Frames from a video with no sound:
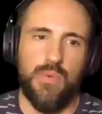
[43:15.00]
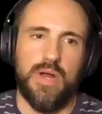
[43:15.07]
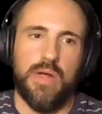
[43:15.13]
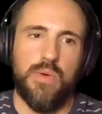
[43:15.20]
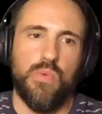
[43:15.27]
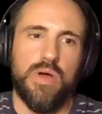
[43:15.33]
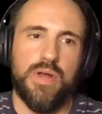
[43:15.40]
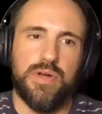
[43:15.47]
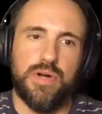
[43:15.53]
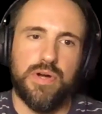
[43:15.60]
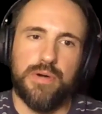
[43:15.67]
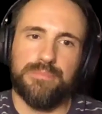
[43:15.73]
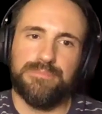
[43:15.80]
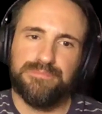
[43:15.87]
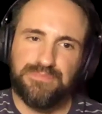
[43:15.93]
I
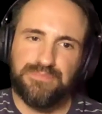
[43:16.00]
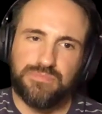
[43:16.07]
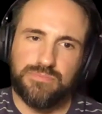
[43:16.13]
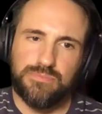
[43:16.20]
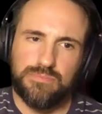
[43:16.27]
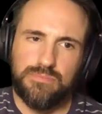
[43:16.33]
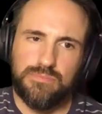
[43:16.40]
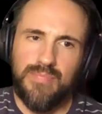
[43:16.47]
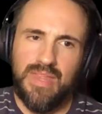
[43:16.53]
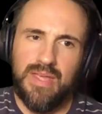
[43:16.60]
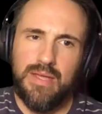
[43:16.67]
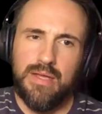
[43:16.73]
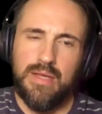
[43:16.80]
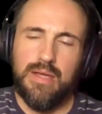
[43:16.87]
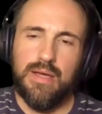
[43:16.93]
wonder,
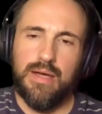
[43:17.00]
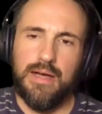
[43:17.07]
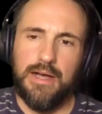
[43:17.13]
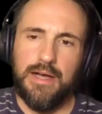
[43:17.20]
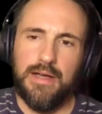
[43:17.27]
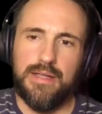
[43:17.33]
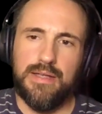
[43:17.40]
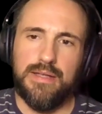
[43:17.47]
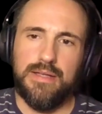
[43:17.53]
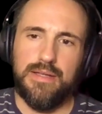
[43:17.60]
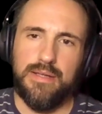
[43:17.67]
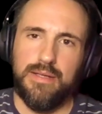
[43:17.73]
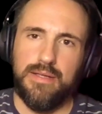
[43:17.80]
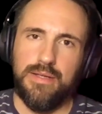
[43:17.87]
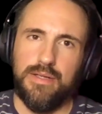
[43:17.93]
uh,
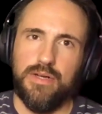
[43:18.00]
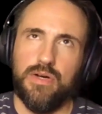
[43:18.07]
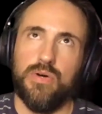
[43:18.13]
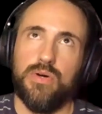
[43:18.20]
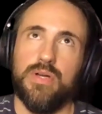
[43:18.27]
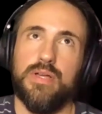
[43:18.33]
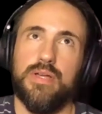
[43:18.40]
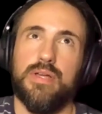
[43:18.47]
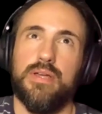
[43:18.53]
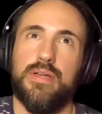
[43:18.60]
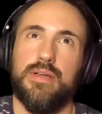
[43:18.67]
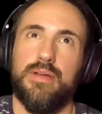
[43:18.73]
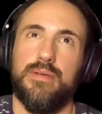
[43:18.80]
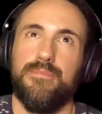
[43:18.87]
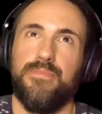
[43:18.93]
you know,
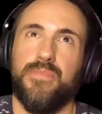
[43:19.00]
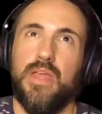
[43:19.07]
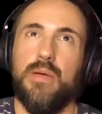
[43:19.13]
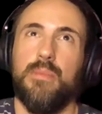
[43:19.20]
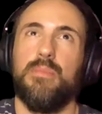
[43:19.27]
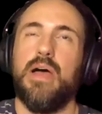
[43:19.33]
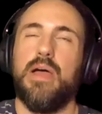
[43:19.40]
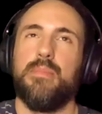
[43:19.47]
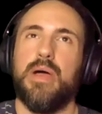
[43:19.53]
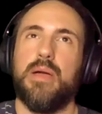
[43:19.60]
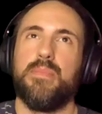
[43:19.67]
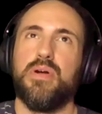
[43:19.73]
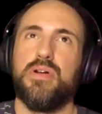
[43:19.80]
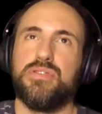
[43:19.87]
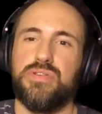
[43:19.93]
my
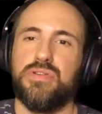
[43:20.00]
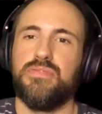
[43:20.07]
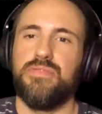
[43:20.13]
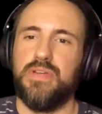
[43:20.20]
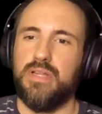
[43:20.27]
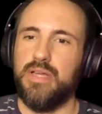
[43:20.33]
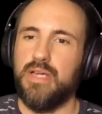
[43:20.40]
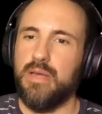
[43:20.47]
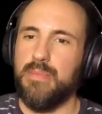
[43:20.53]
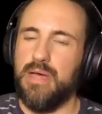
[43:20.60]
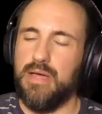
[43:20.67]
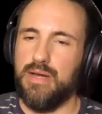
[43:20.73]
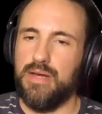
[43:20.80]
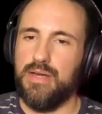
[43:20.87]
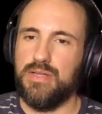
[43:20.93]
personal feeling
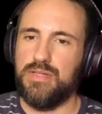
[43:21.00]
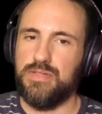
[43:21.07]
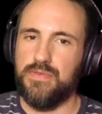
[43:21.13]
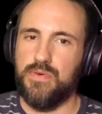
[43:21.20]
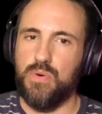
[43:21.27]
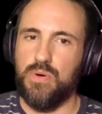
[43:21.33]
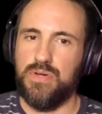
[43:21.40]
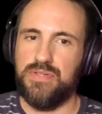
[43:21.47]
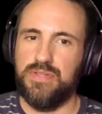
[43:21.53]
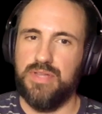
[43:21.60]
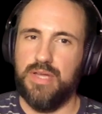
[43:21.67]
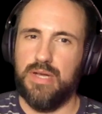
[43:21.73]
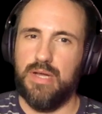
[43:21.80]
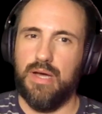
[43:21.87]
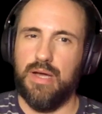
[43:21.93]
about it is, of course,
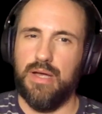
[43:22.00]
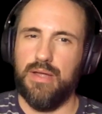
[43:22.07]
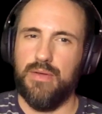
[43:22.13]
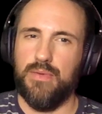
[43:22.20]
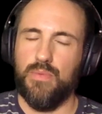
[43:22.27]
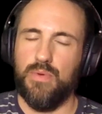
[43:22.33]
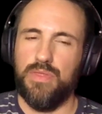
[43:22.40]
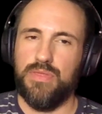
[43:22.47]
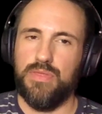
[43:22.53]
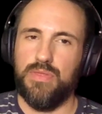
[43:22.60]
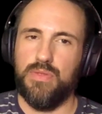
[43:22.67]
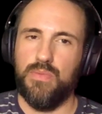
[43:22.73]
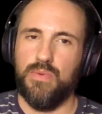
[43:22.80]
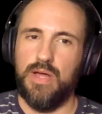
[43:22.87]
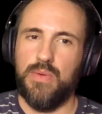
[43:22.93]
that
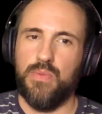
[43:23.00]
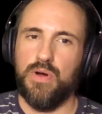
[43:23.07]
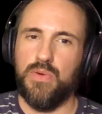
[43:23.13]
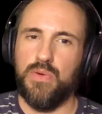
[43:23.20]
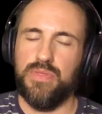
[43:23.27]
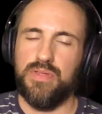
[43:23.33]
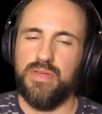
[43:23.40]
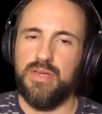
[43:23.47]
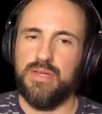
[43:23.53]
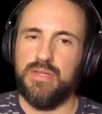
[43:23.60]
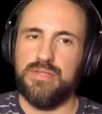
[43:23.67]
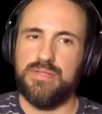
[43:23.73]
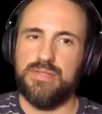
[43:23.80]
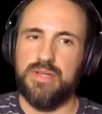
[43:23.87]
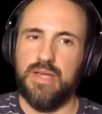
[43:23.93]
when I work with
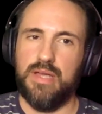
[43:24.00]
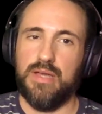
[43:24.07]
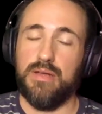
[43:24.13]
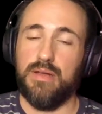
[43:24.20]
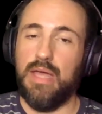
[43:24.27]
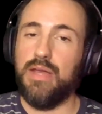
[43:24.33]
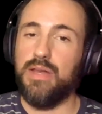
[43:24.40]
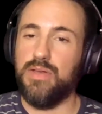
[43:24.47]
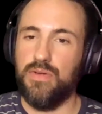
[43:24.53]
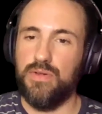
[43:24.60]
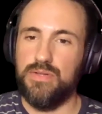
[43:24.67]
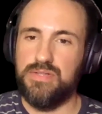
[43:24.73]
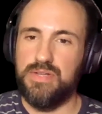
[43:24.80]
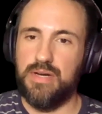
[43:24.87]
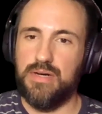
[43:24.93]
kids and adult
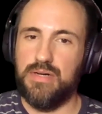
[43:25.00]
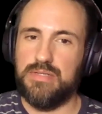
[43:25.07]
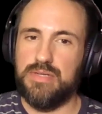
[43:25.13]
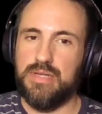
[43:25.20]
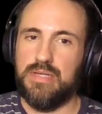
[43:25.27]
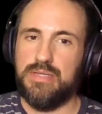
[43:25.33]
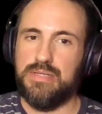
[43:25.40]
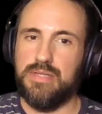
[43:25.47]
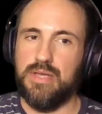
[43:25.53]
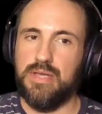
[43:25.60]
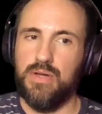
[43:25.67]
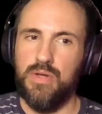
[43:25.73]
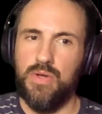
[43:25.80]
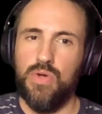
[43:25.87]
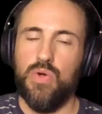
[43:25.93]
singers, is that
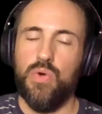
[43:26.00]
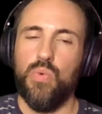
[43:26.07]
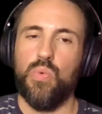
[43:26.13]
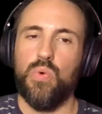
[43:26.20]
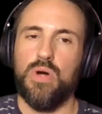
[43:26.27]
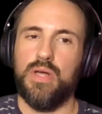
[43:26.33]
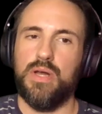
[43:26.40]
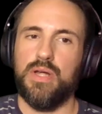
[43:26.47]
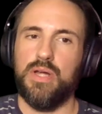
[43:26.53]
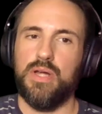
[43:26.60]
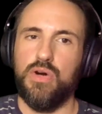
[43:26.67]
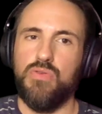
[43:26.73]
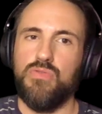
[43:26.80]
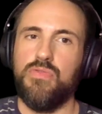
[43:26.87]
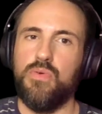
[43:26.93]
we're going to
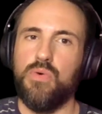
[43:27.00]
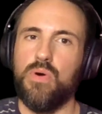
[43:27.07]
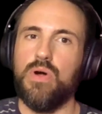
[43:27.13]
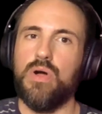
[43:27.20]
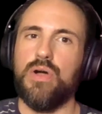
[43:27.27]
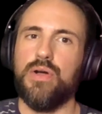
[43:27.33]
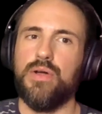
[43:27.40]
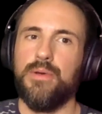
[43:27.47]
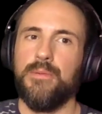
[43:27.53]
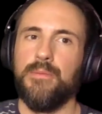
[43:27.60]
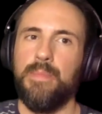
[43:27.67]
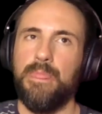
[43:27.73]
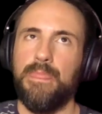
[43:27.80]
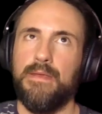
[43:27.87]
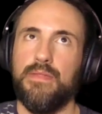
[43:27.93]
go for
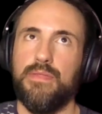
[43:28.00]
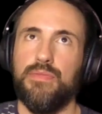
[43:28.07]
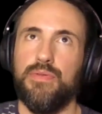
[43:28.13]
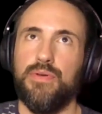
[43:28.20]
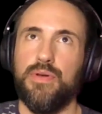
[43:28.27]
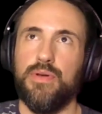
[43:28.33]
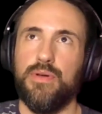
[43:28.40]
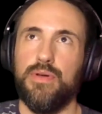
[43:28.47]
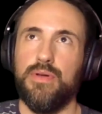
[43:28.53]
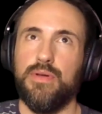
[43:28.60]
the.